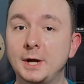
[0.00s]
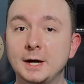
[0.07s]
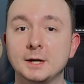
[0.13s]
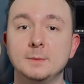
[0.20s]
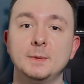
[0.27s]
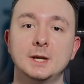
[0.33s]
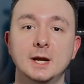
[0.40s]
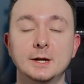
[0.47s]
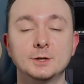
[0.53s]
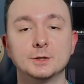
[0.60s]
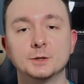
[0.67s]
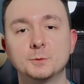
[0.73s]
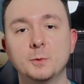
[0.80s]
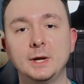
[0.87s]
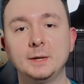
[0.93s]
documentation
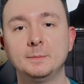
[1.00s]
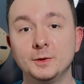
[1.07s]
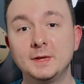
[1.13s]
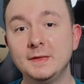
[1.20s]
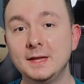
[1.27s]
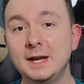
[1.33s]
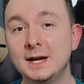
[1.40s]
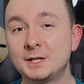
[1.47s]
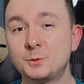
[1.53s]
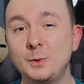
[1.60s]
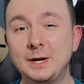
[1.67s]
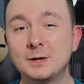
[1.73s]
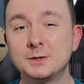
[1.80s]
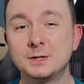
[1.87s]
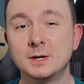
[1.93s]
suite. Within the next
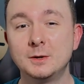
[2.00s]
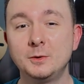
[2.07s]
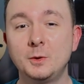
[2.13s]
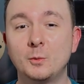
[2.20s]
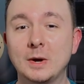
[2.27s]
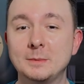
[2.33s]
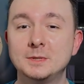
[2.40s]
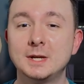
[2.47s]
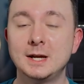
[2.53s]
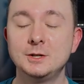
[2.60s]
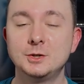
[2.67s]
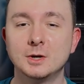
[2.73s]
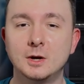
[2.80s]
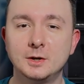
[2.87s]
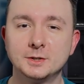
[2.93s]
week or so, the website
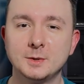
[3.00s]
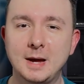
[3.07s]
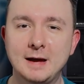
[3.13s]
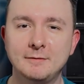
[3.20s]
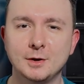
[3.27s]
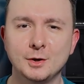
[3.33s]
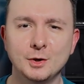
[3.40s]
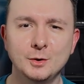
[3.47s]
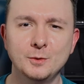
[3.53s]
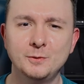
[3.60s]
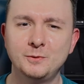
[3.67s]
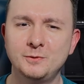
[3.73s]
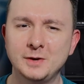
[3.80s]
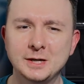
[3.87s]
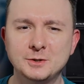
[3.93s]
should also have a new
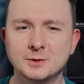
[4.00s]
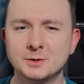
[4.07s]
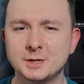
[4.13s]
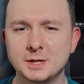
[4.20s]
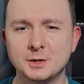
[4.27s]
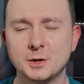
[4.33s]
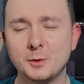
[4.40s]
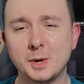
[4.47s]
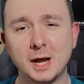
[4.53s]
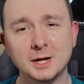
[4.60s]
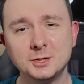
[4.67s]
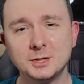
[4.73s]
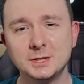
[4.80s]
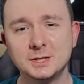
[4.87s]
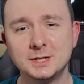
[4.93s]
features and
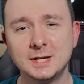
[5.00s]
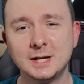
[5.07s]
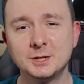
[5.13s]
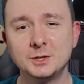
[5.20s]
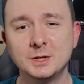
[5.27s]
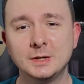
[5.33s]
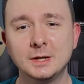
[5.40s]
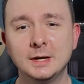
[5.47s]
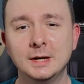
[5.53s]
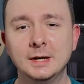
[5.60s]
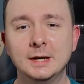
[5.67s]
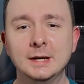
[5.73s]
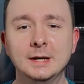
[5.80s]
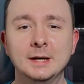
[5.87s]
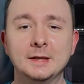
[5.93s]
donations section
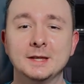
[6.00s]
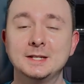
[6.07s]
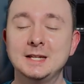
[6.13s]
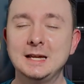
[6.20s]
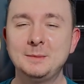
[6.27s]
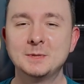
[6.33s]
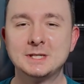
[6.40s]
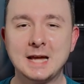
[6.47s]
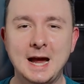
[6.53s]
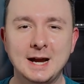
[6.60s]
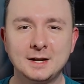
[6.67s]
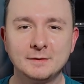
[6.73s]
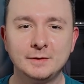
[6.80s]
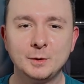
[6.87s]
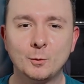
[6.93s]
the team is
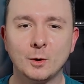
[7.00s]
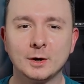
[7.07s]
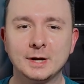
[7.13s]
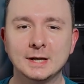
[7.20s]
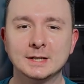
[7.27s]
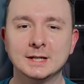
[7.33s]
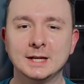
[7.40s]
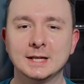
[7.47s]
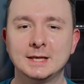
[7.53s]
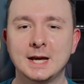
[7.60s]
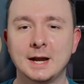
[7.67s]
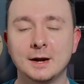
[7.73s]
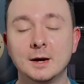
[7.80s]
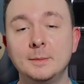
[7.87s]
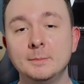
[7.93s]
actively working to get
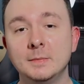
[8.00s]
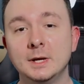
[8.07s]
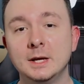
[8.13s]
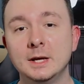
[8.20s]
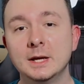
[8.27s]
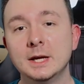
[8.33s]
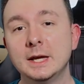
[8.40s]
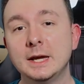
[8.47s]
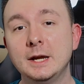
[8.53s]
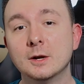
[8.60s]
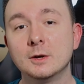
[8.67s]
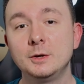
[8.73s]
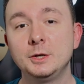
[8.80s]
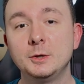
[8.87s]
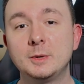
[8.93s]
that up.
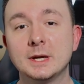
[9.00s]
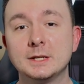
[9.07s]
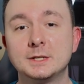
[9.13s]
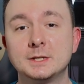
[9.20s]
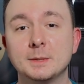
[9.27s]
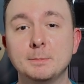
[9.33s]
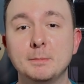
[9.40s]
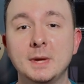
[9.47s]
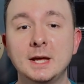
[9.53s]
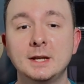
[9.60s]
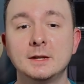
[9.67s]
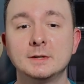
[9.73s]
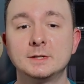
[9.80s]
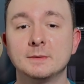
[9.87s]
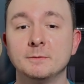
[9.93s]
Here, you can submit
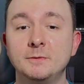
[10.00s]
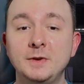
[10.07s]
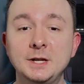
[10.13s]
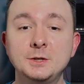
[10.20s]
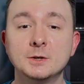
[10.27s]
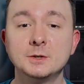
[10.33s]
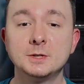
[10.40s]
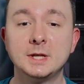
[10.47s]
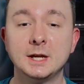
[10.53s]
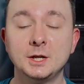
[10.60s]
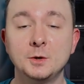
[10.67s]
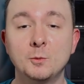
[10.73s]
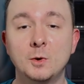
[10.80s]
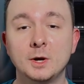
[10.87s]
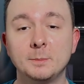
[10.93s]
some features that
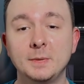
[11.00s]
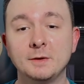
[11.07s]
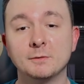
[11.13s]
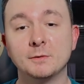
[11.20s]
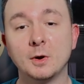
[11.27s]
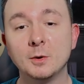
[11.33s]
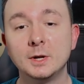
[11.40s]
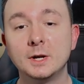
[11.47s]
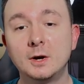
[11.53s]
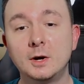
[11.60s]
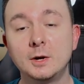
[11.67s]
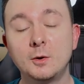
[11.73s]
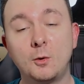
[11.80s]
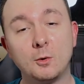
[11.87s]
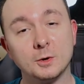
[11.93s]
you want to be voted
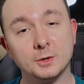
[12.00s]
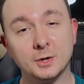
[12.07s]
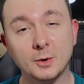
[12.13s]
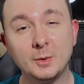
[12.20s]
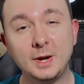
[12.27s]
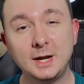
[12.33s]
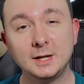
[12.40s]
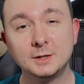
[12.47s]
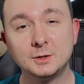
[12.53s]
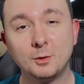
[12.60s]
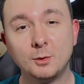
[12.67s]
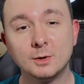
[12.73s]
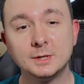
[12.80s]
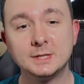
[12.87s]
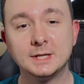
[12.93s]
on or donated
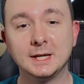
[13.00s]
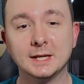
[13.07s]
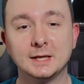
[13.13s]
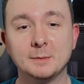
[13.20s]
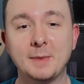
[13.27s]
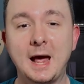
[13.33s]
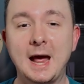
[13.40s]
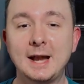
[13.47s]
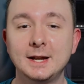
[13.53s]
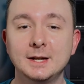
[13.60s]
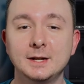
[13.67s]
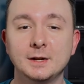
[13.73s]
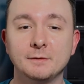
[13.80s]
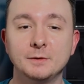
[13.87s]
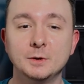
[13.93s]
towards to get them added
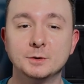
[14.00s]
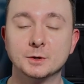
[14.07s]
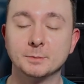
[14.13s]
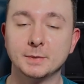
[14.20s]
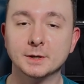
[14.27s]
into future